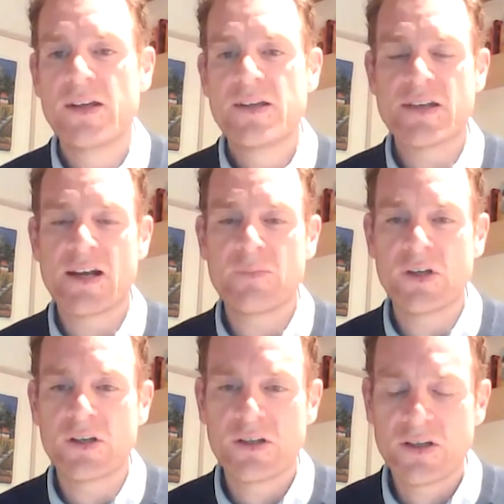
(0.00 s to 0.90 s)
Set up
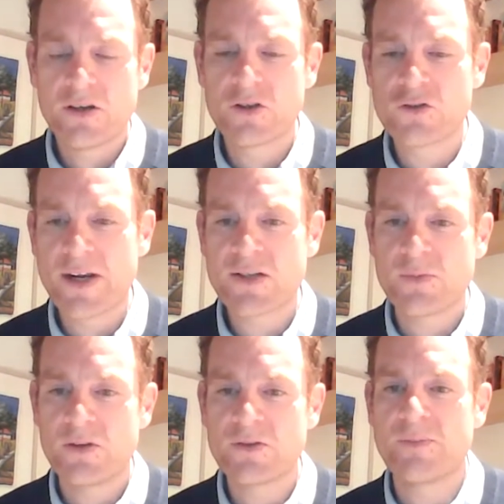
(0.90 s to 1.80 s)
your contracts
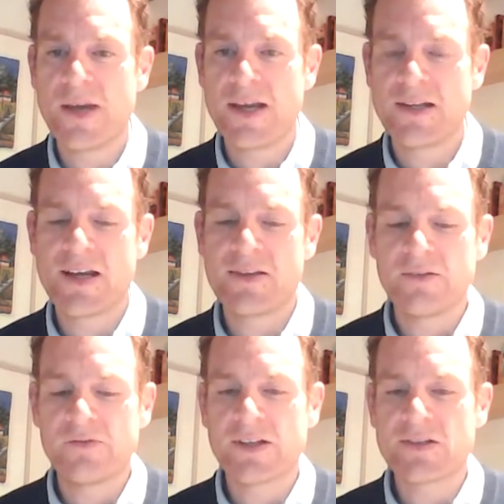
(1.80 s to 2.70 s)
well to maintain
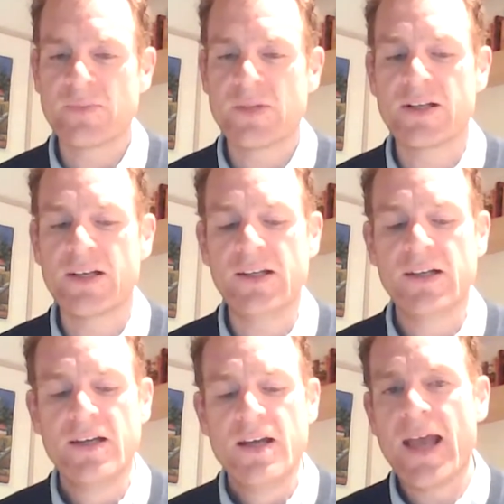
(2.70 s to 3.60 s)
the flexibility,
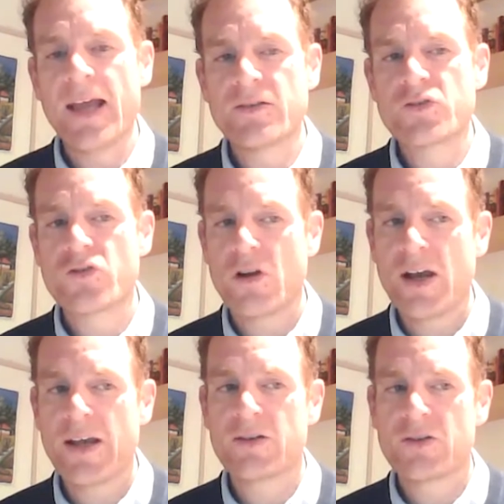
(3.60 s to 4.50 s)
and
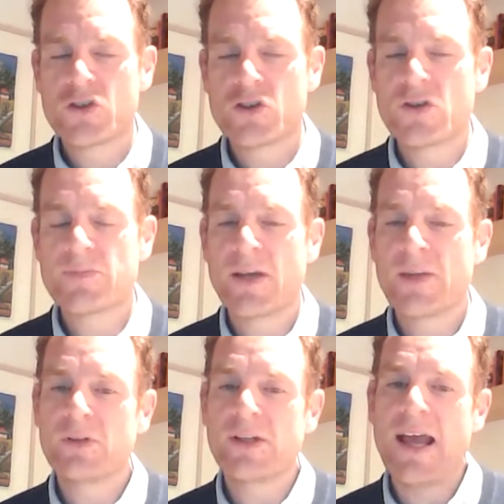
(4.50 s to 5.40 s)
try and choose
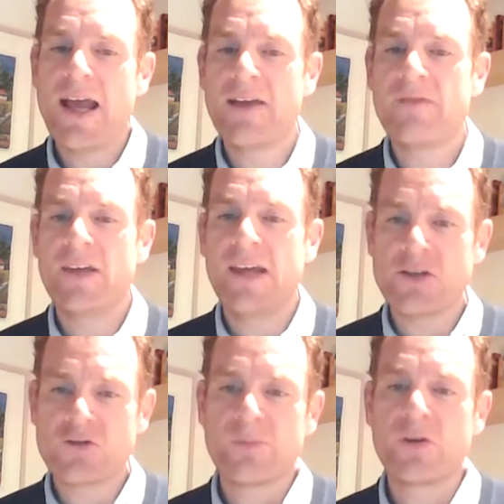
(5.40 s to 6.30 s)
people that have the
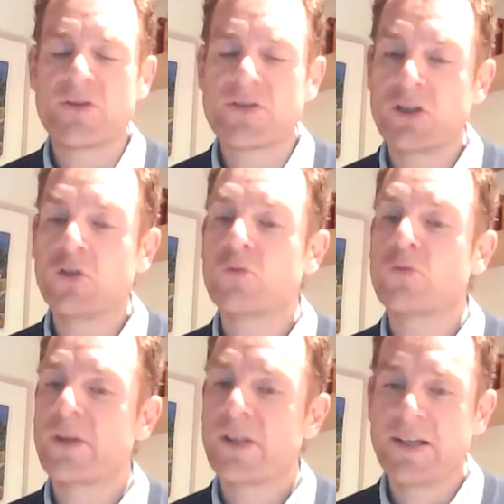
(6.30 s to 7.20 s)
attributes that you
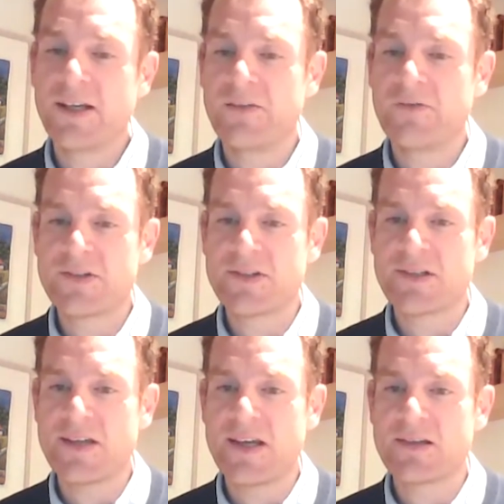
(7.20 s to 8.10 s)
really need for
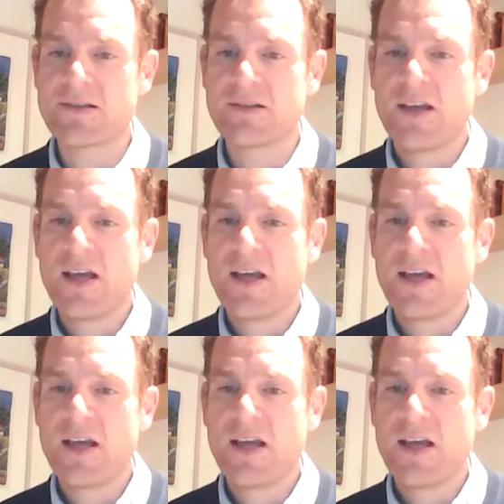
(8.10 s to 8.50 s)
success.